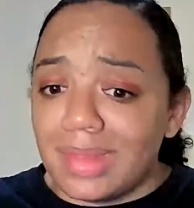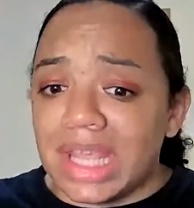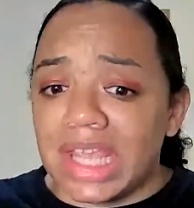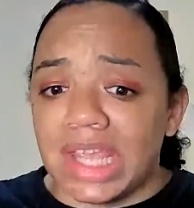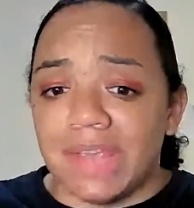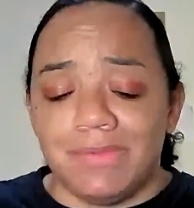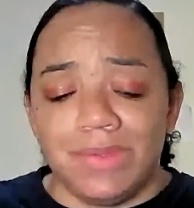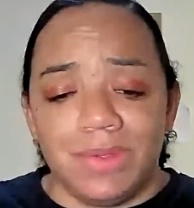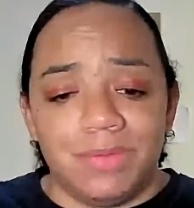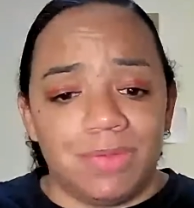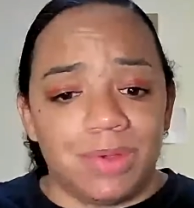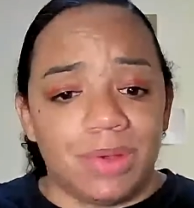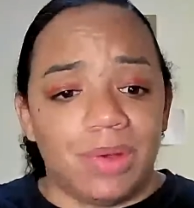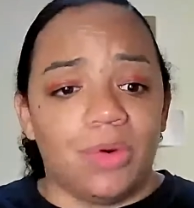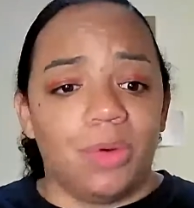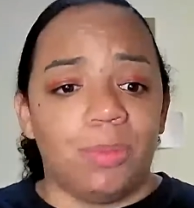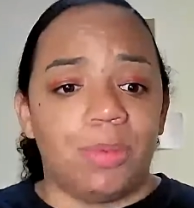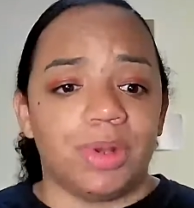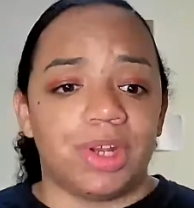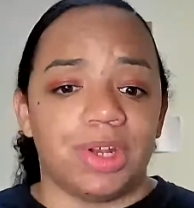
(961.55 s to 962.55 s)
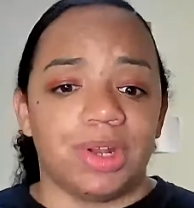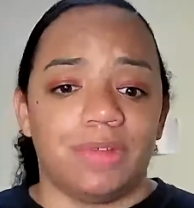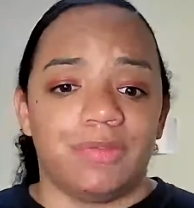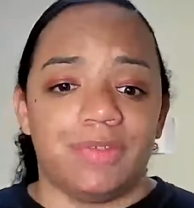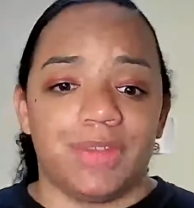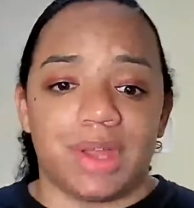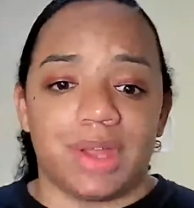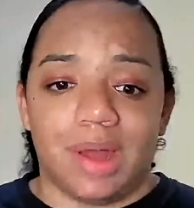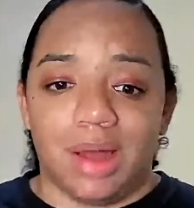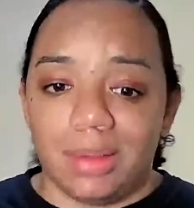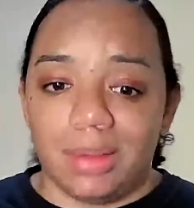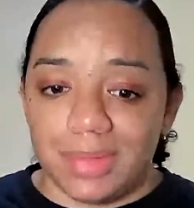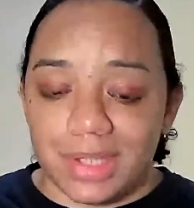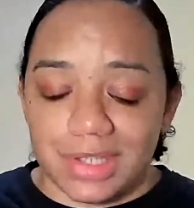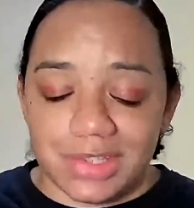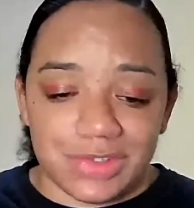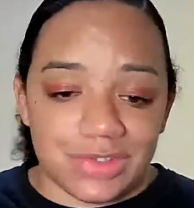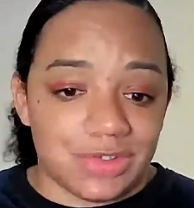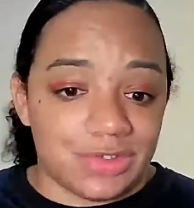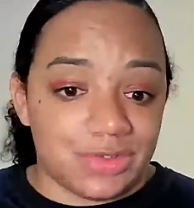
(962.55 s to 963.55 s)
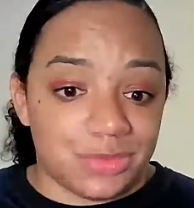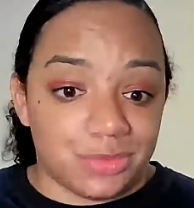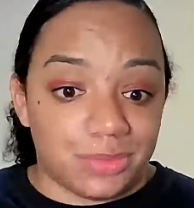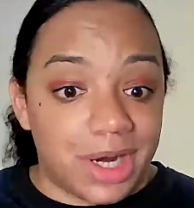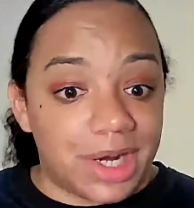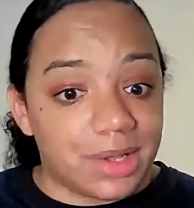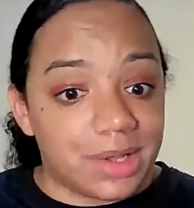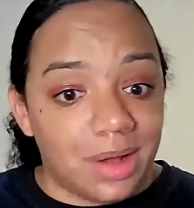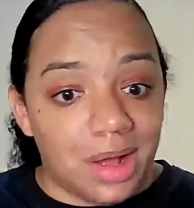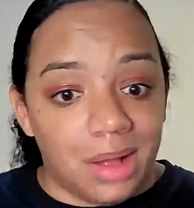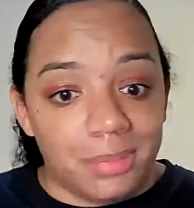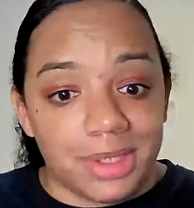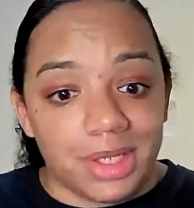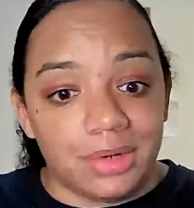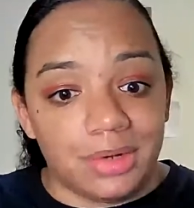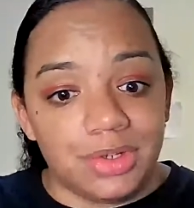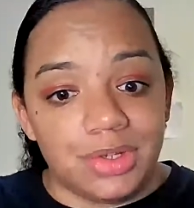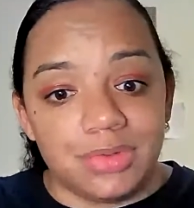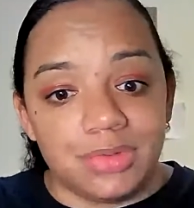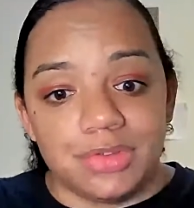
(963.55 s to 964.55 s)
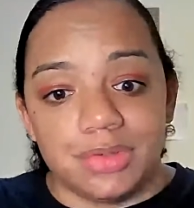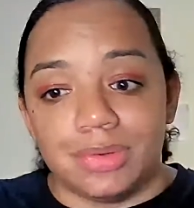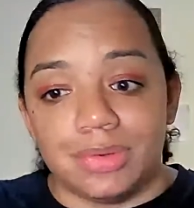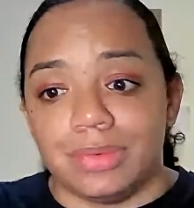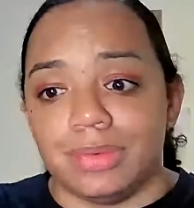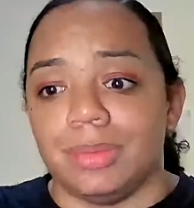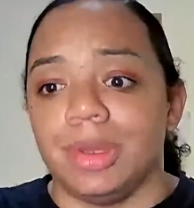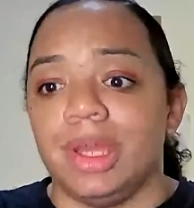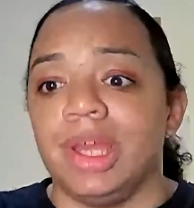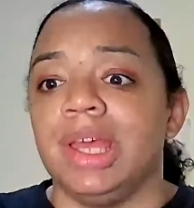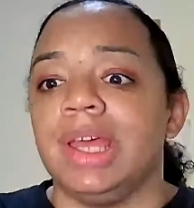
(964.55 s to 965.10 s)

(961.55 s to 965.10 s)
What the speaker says: If you feel open enough in the comments, just write a comment on YouTube.